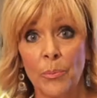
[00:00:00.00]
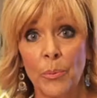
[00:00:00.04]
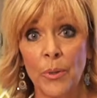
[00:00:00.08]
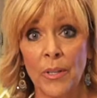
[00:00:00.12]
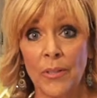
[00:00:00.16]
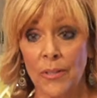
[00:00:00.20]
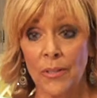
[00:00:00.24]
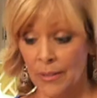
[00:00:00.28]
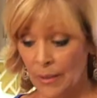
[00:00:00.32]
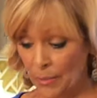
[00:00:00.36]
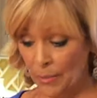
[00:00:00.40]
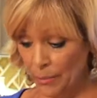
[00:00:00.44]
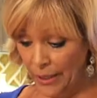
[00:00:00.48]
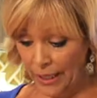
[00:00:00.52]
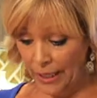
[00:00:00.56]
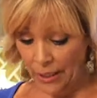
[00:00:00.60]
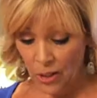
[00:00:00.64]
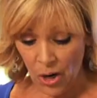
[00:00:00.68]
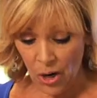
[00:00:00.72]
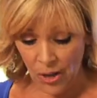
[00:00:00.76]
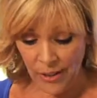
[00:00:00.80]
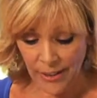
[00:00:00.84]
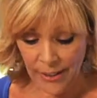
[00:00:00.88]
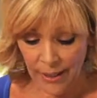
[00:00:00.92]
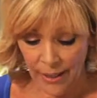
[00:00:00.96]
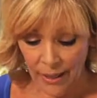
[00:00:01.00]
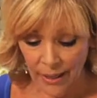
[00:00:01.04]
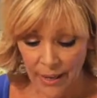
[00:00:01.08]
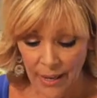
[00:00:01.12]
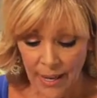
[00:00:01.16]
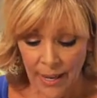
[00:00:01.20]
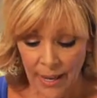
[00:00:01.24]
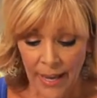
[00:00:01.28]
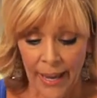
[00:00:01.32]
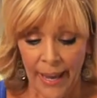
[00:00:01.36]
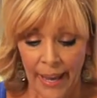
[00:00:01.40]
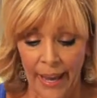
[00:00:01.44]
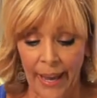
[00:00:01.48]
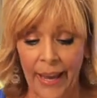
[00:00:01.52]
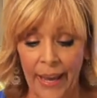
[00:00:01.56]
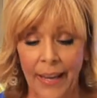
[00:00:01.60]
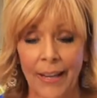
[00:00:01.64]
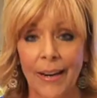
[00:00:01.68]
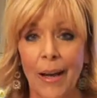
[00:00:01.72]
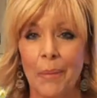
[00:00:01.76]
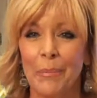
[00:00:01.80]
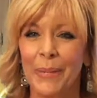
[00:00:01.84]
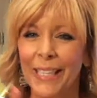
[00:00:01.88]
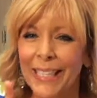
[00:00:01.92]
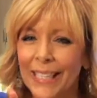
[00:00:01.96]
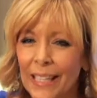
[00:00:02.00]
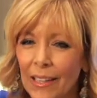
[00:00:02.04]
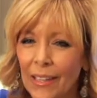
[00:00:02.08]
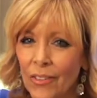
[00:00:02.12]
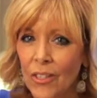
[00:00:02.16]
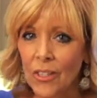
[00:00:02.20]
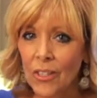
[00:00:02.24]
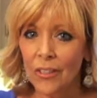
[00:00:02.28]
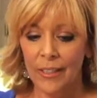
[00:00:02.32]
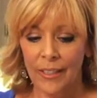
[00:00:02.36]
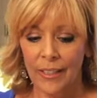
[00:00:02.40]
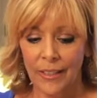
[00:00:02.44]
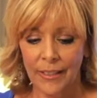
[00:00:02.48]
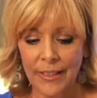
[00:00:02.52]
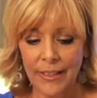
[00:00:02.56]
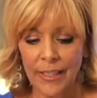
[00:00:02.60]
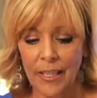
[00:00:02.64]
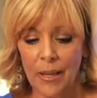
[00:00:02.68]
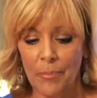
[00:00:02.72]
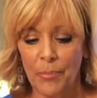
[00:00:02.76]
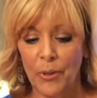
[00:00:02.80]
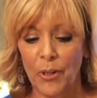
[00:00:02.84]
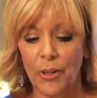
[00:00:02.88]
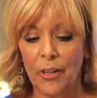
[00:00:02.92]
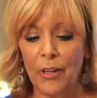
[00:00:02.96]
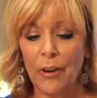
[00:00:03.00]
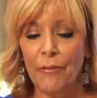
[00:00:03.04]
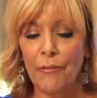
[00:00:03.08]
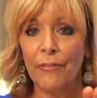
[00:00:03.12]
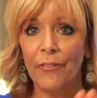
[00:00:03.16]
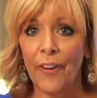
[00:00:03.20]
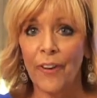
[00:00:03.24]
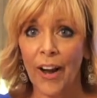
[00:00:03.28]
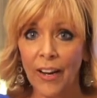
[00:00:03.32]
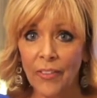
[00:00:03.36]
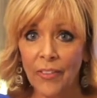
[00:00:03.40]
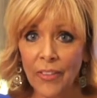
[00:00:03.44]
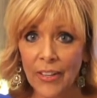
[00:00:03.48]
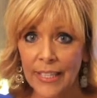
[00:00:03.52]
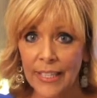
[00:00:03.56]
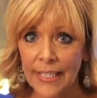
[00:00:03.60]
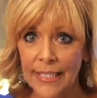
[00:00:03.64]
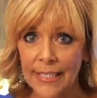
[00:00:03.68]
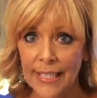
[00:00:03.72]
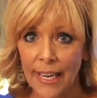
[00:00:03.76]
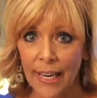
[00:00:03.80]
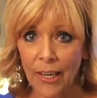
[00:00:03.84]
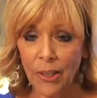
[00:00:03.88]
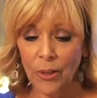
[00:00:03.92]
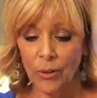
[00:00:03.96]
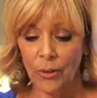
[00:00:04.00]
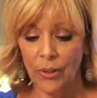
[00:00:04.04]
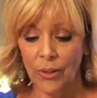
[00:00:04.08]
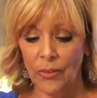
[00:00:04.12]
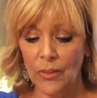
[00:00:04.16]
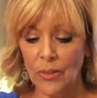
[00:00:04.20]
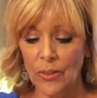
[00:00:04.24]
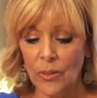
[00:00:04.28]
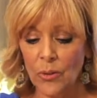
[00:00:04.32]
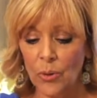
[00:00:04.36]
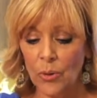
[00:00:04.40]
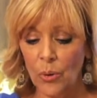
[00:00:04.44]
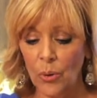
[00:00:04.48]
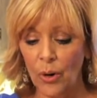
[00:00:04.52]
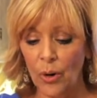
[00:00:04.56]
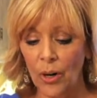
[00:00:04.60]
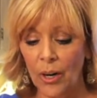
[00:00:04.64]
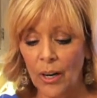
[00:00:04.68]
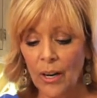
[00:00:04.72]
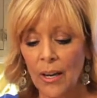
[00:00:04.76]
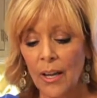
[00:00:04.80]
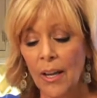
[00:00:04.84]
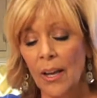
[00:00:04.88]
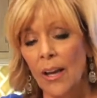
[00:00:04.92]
with some ricotta, and I'm going to give you a little tip. You're going to find the container in the store.